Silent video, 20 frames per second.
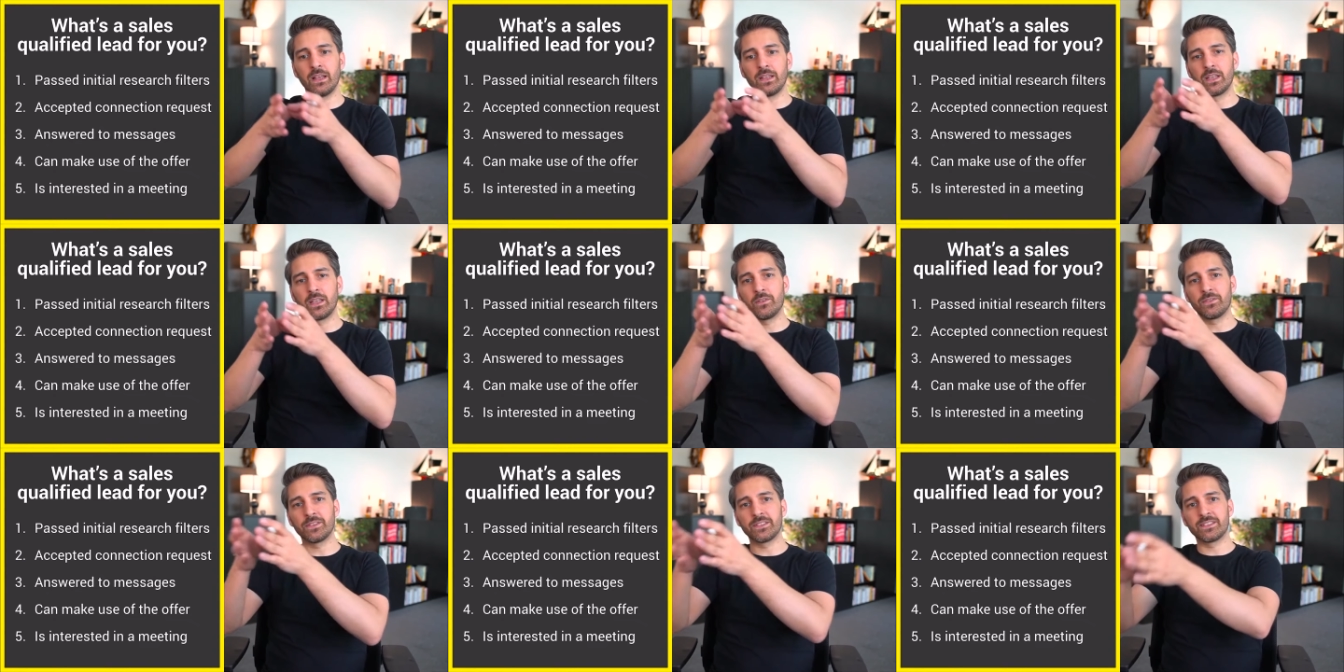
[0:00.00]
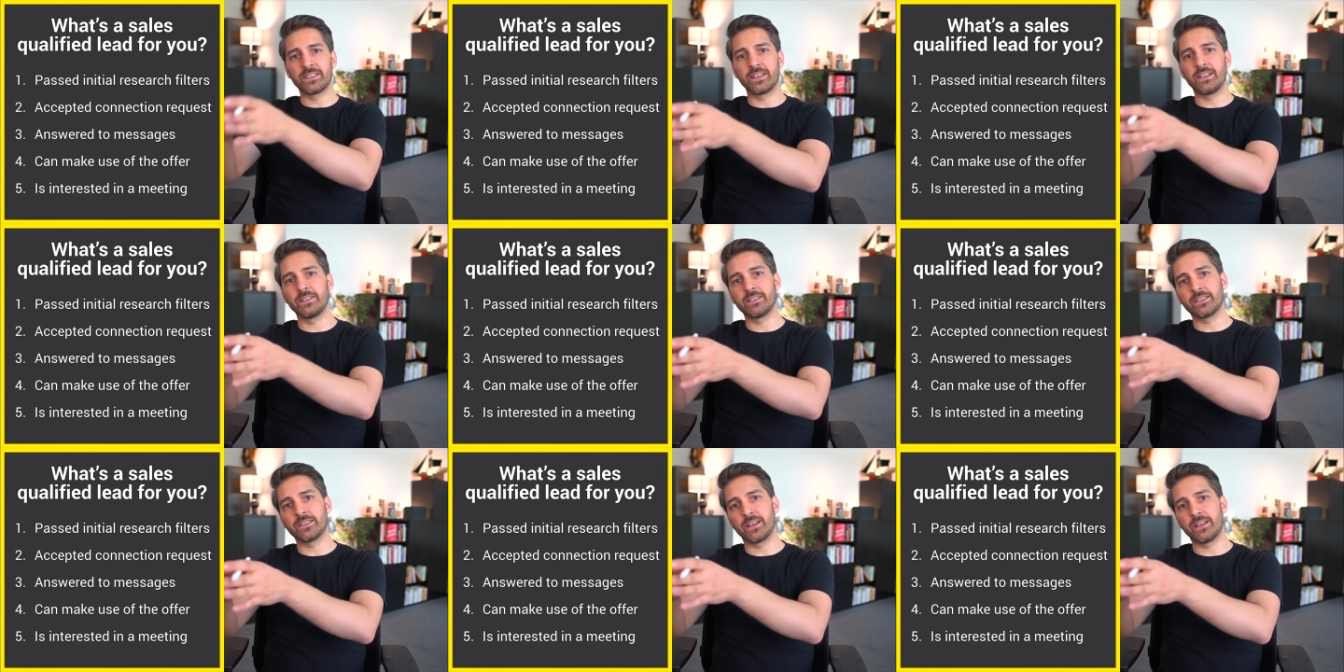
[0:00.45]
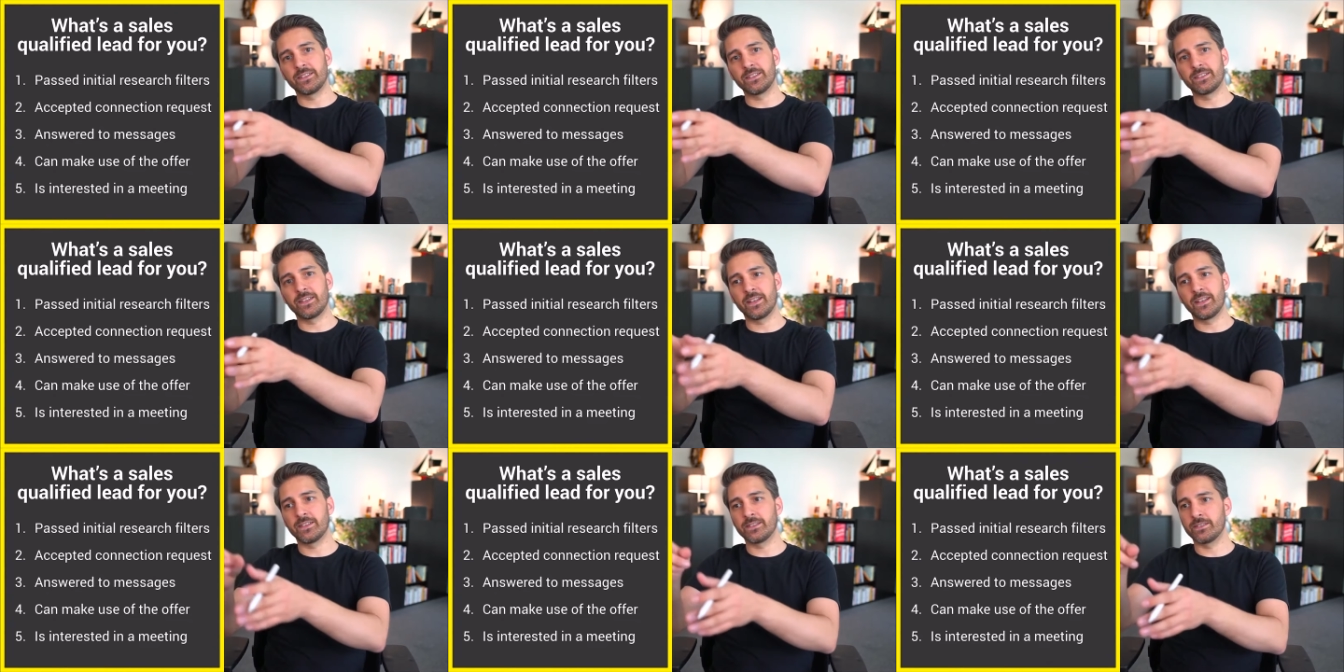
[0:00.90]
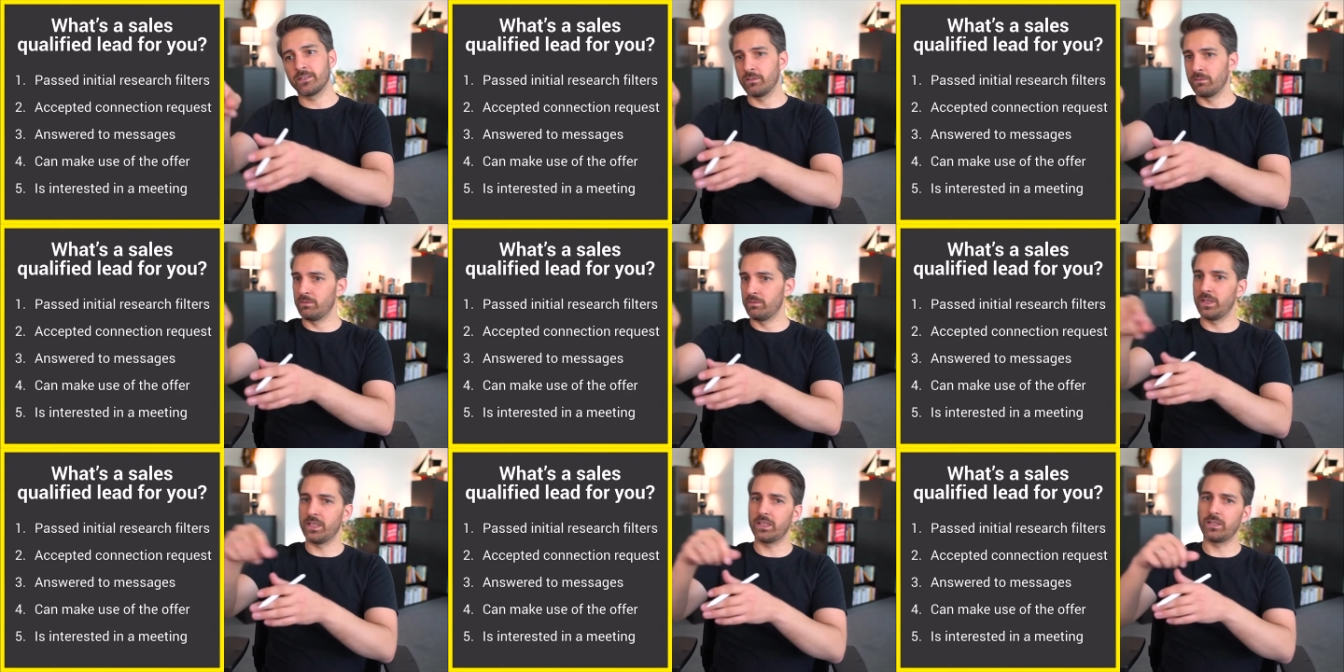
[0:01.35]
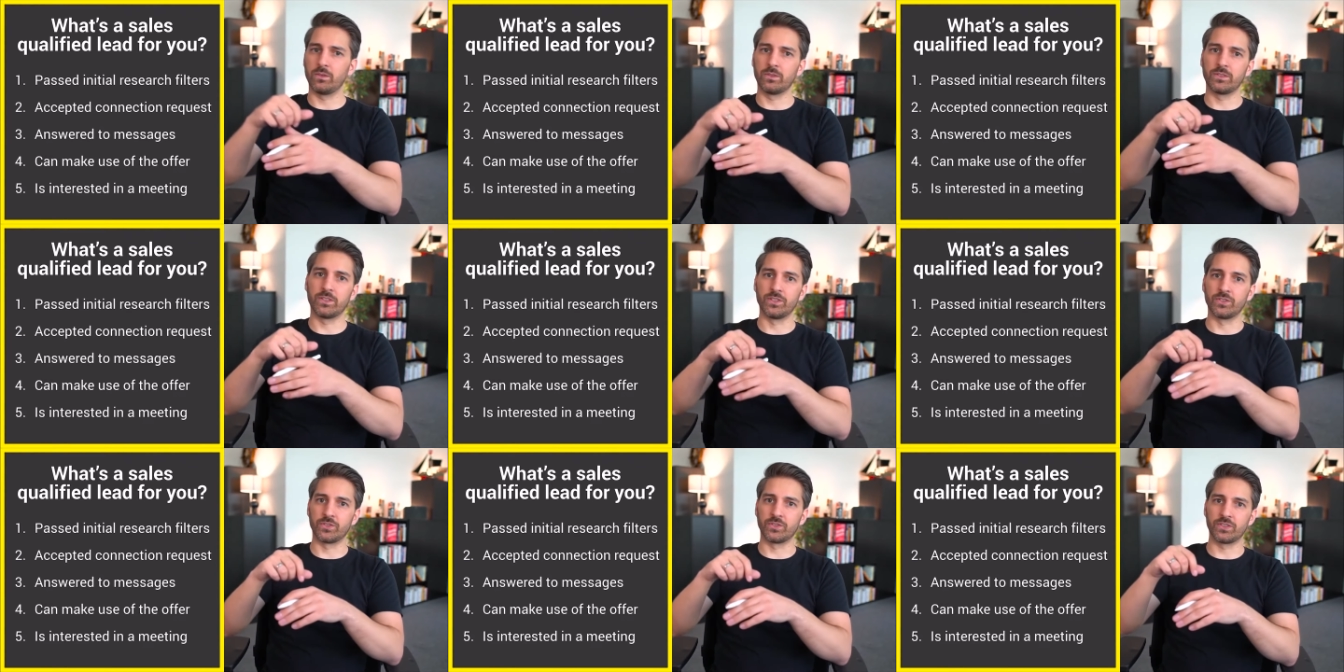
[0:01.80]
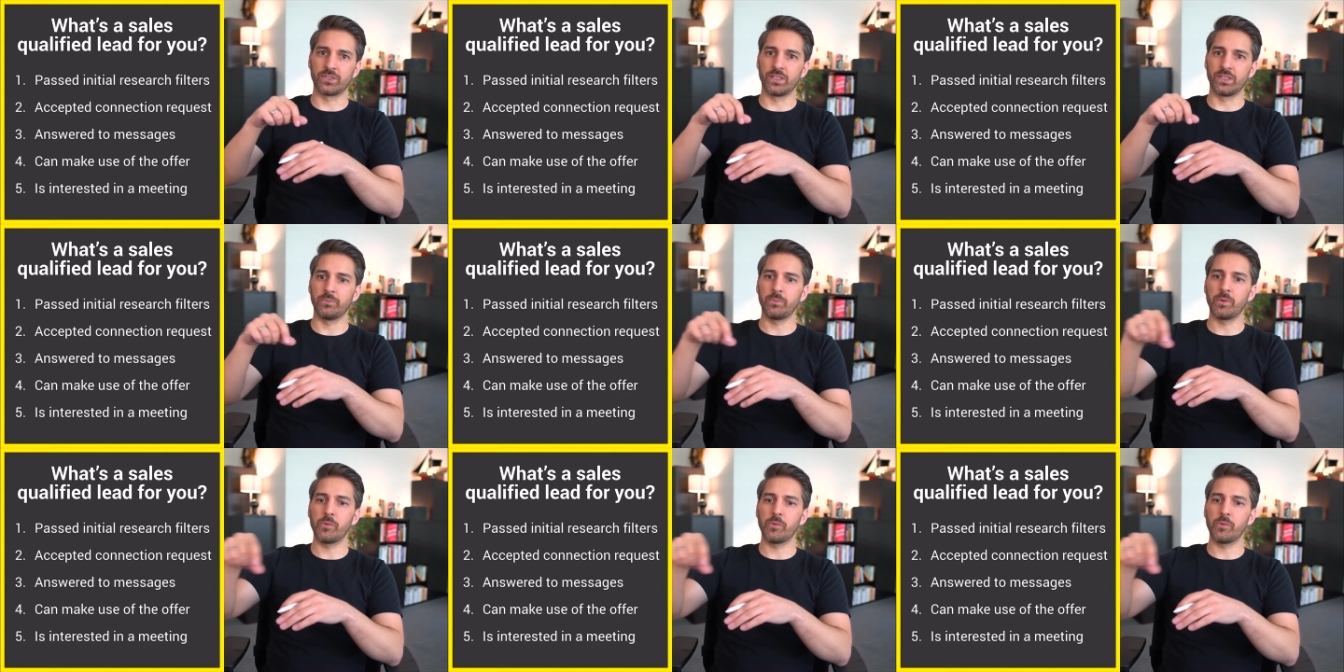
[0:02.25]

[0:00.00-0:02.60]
Now, if a sales guy says, that looks interesting,